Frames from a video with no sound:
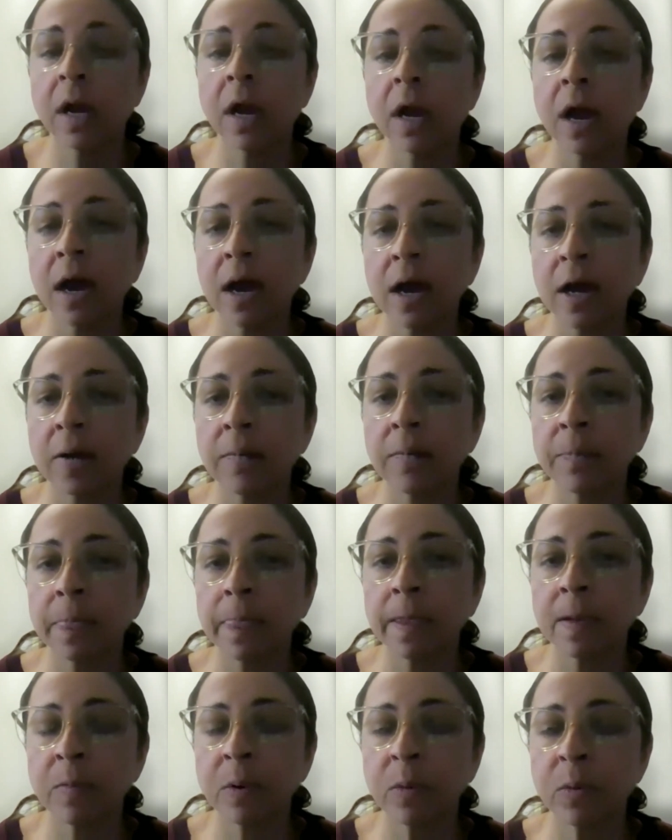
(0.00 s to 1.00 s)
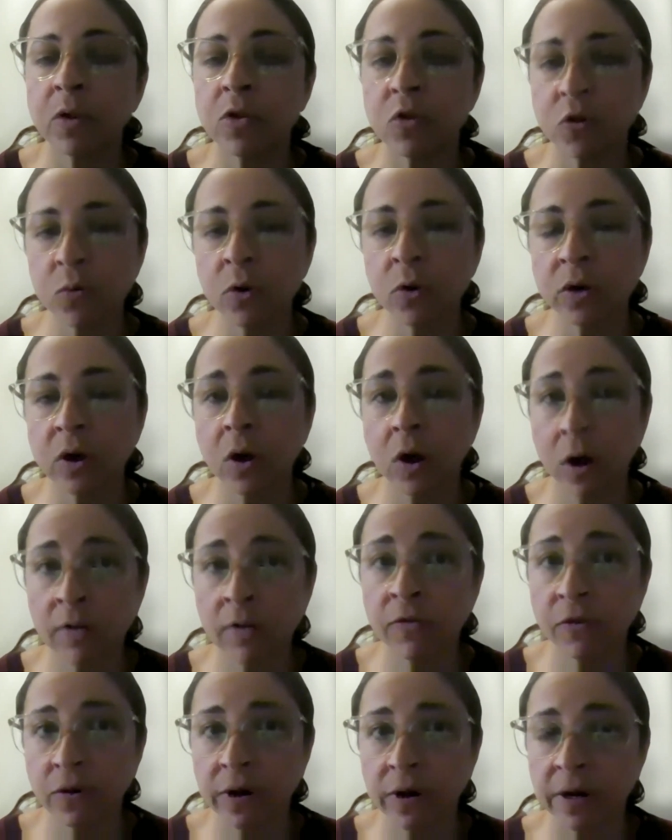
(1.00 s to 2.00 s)
But we do want to
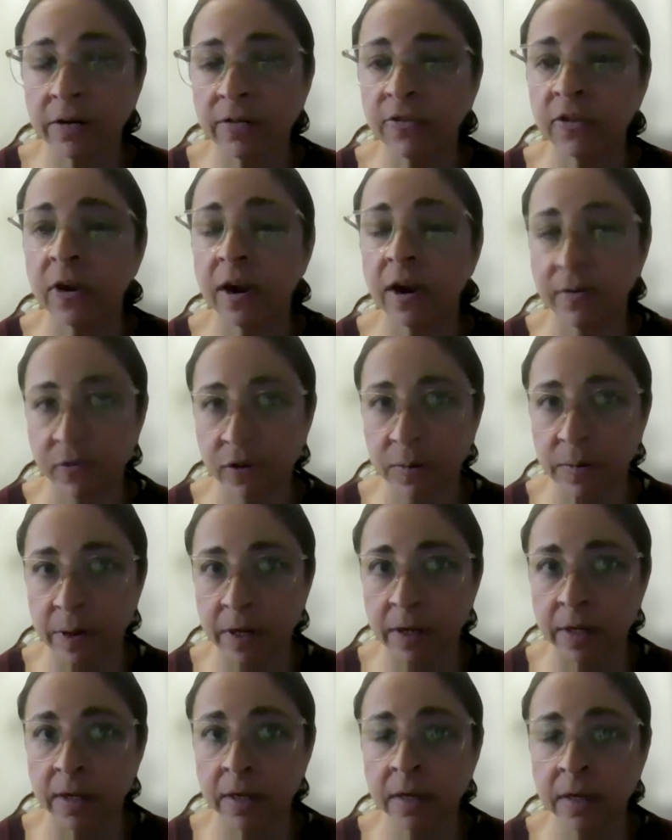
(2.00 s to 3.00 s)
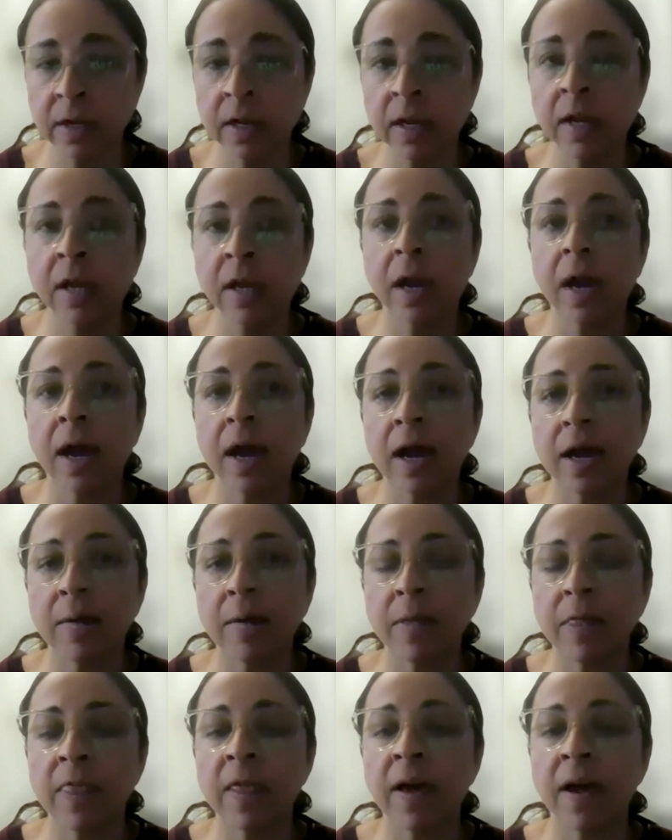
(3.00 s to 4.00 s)
offer it for everybody.
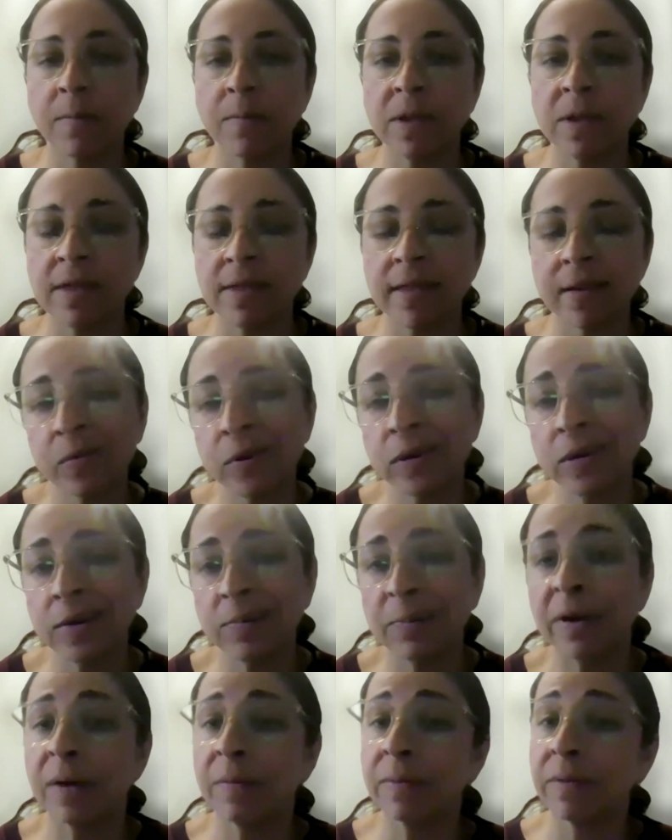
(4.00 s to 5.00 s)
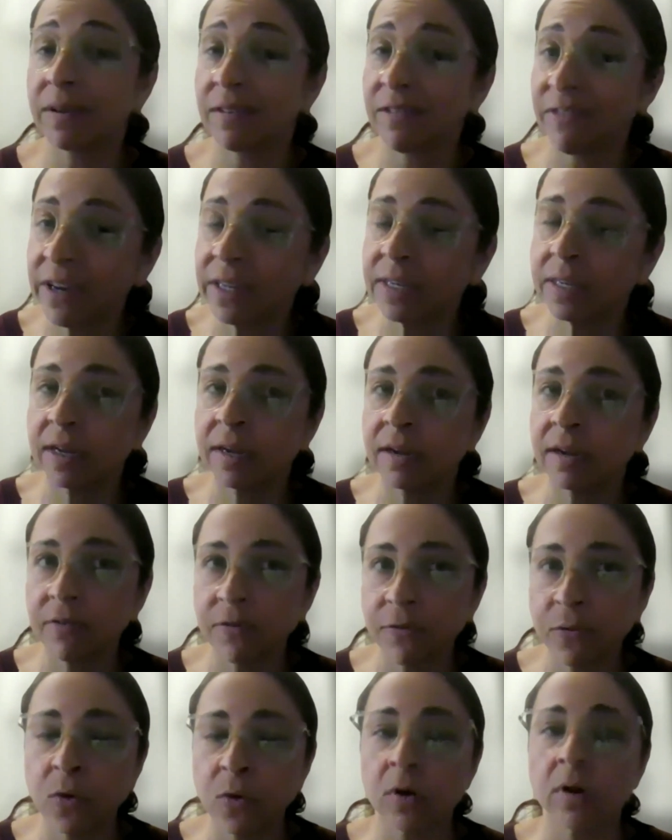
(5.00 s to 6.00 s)
That means that we need public funding
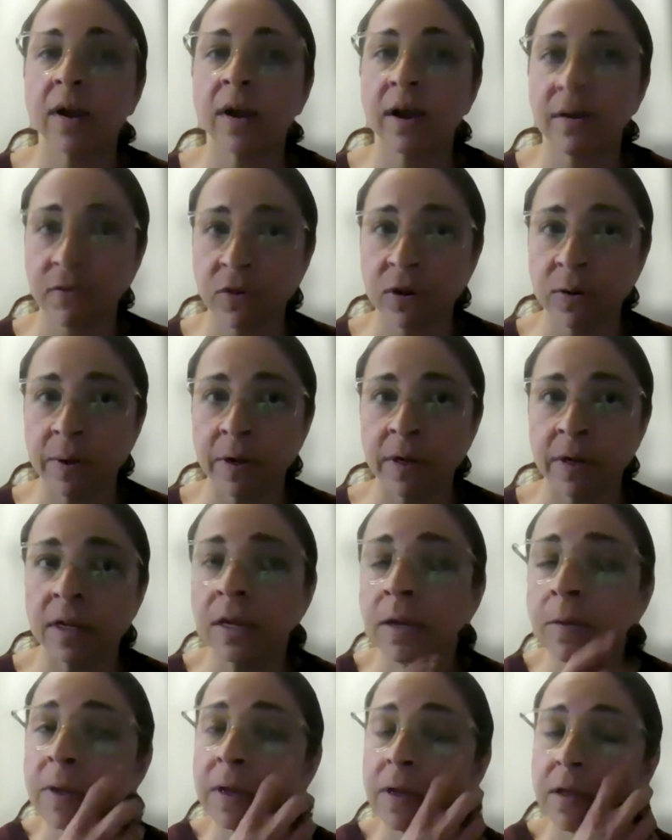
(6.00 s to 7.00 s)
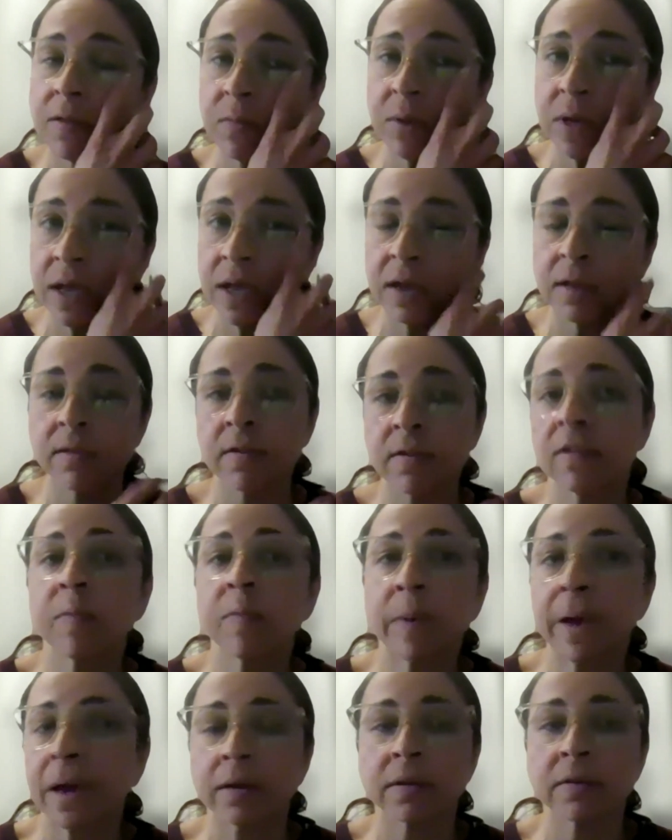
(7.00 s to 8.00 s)
for everybody because we can't
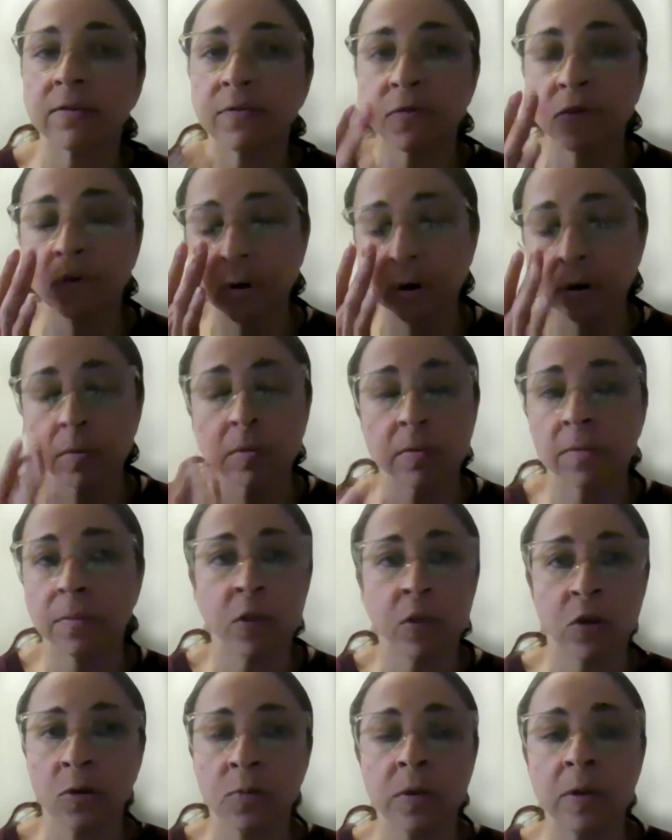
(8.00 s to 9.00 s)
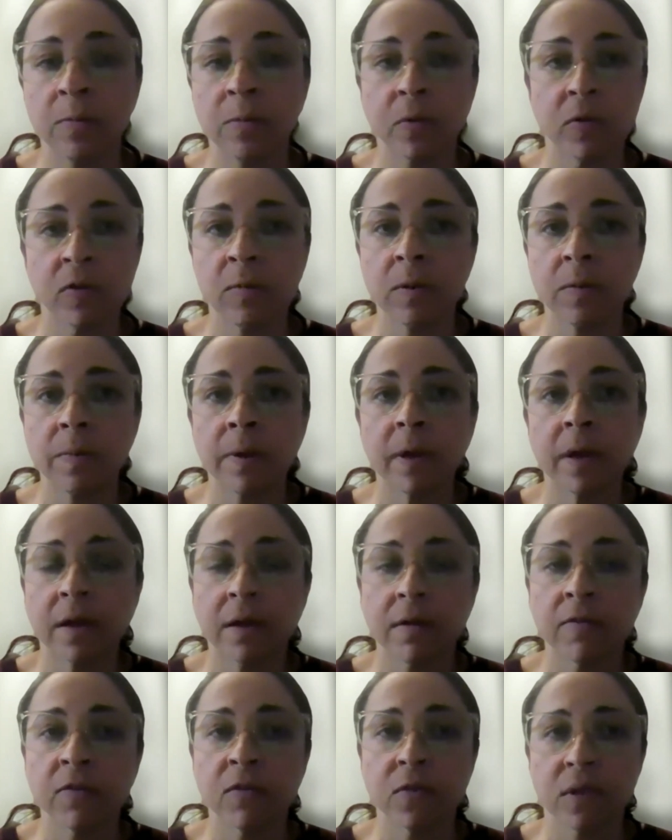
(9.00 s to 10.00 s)
expect for, people to be
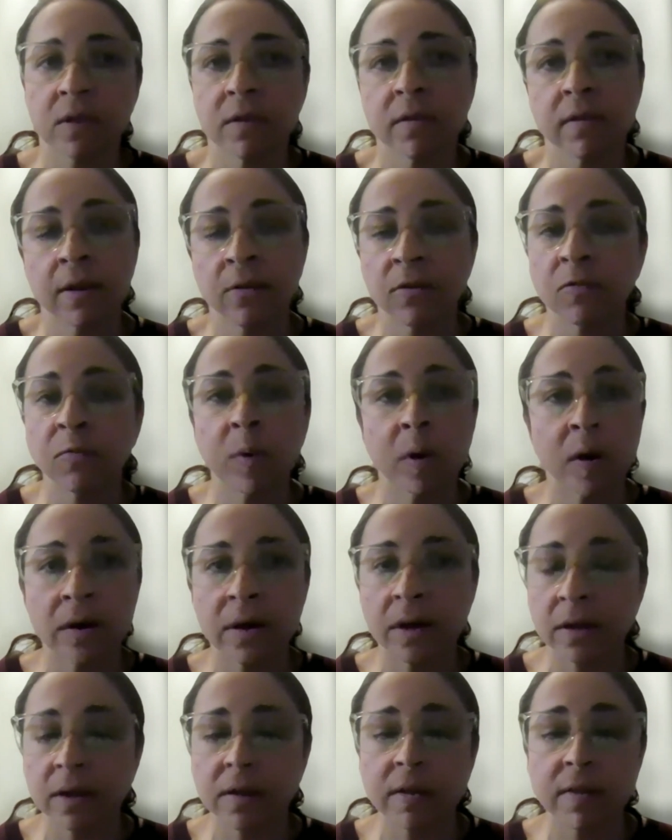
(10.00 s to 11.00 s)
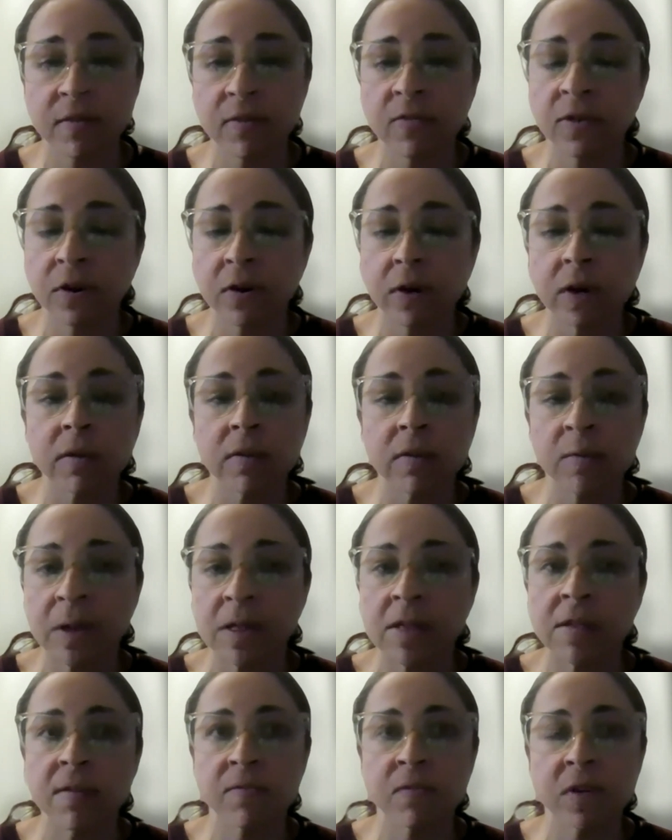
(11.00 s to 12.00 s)
paying for this out of pocket as they're very
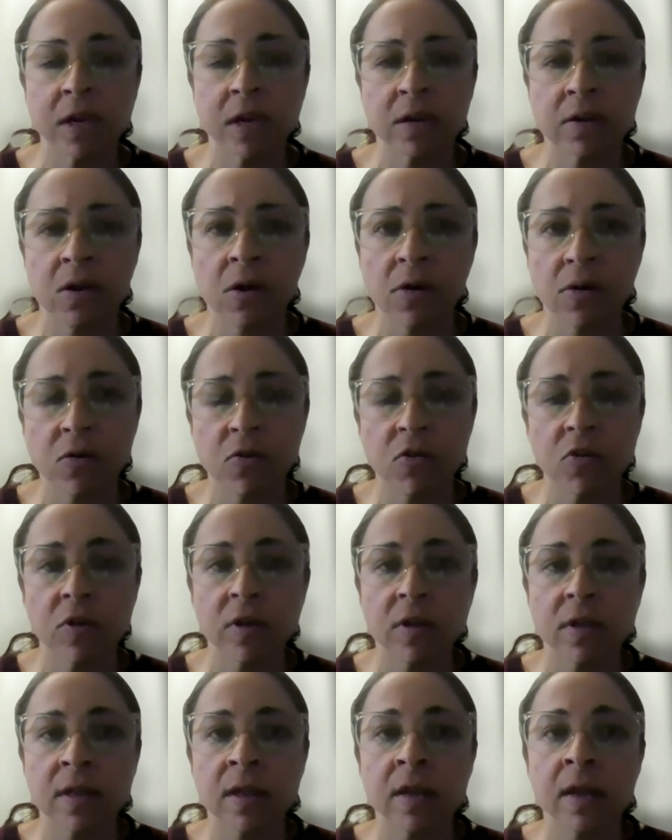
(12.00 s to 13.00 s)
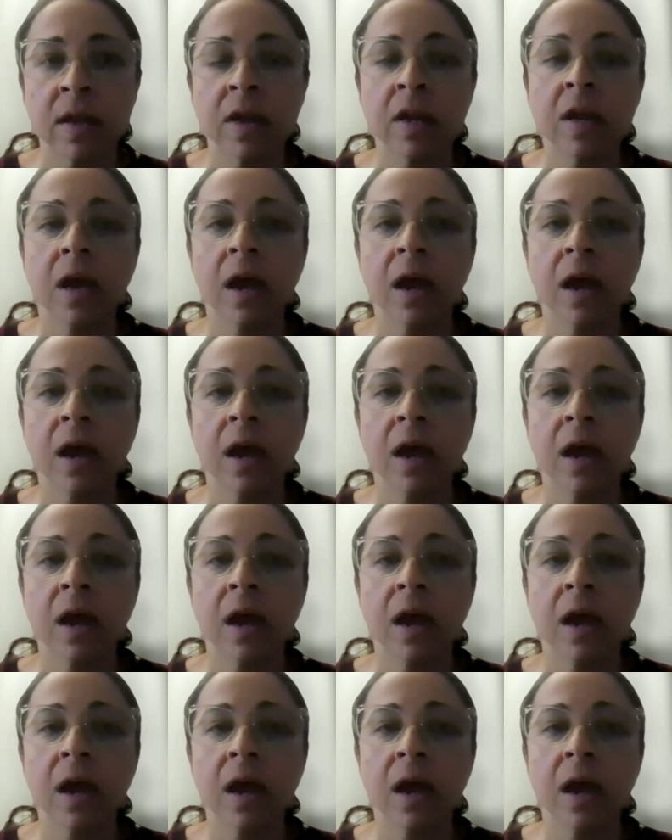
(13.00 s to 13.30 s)
expensive technologies.